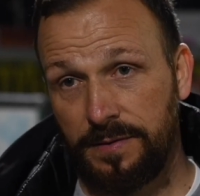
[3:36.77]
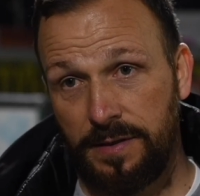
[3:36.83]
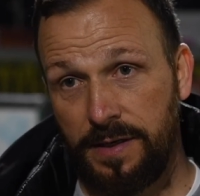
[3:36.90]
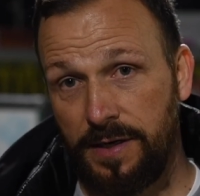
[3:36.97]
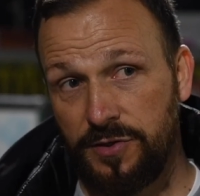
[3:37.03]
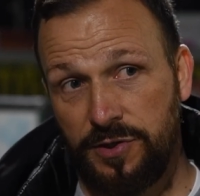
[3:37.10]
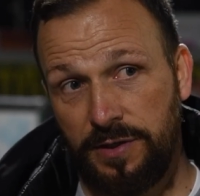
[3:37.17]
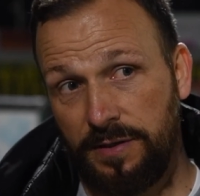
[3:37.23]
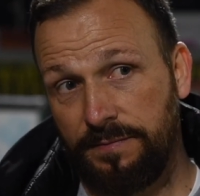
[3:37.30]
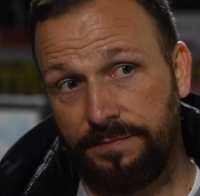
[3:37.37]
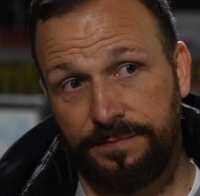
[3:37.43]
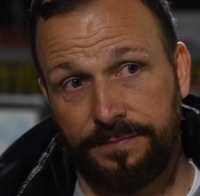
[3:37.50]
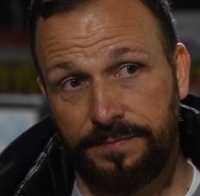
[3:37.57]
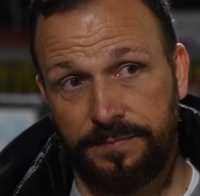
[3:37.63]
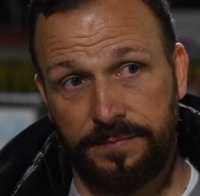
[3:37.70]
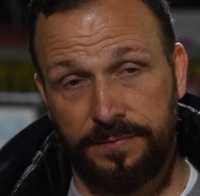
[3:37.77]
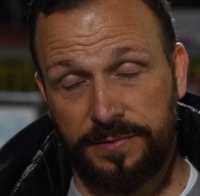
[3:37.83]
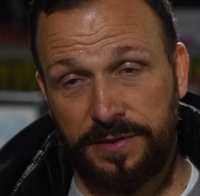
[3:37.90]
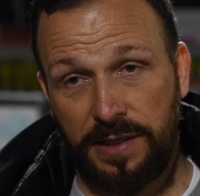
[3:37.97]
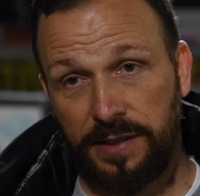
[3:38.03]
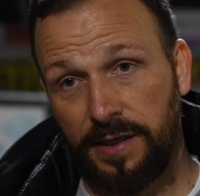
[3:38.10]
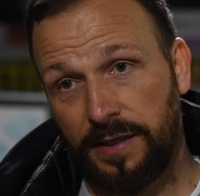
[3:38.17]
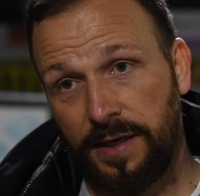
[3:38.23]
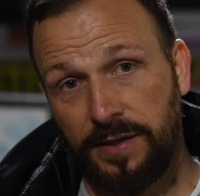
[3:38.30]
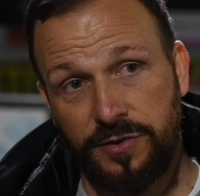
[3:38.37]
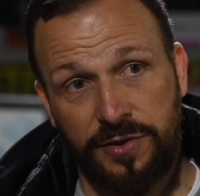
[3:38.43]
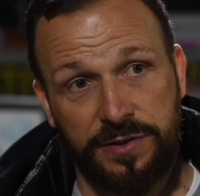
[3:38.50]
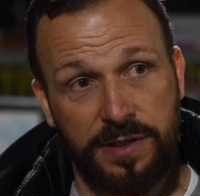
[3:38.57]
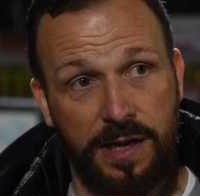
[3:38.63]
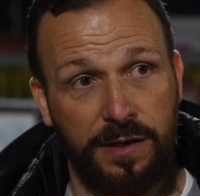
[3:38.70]
actually said it again
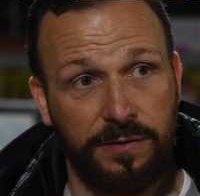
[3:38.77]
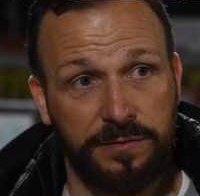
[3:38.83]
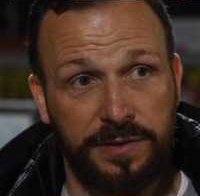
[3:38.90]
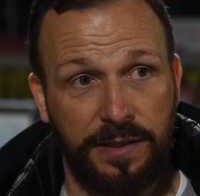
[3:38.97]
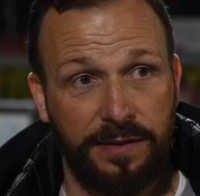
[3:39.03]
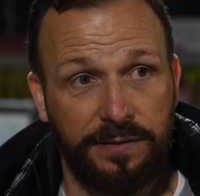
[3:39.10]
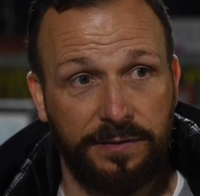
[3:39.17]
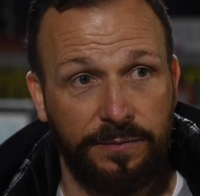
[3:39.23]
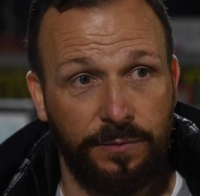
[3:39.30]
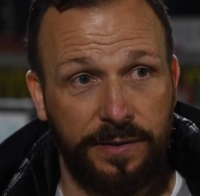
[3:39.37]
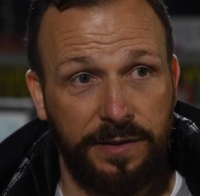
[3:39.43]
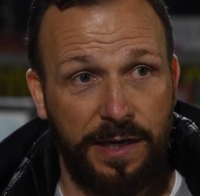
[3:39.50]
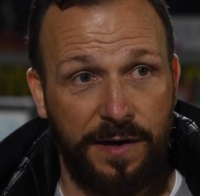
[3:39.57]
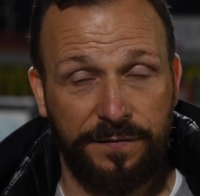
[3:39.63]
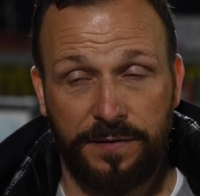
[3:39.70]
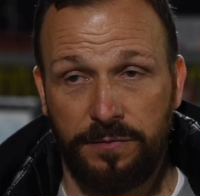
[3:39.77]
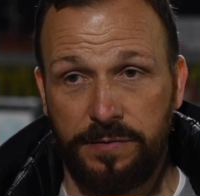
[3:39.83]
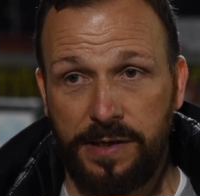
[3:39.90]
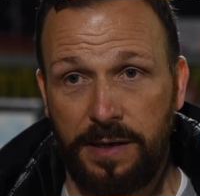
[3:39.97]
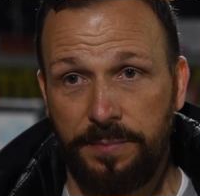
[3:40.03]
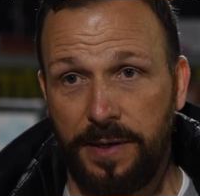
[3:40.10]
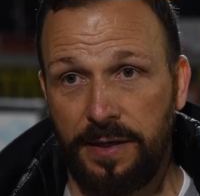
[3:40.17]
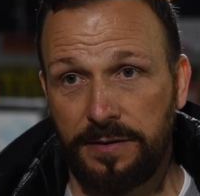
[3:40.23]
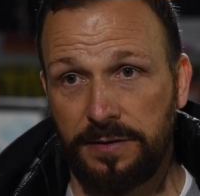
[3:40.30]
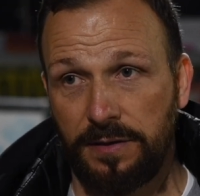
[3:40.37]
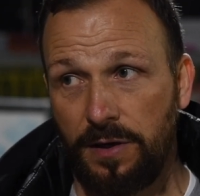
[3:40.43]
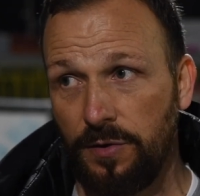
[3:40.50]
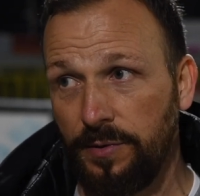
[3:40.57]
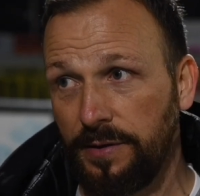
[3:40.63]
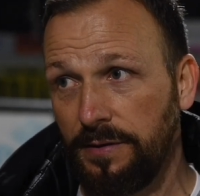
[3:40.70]
just now, saying we have to react better to
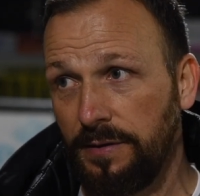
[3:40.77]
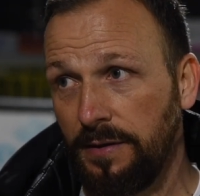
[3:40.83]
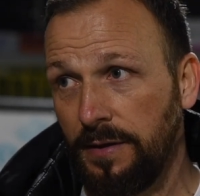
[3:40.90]
going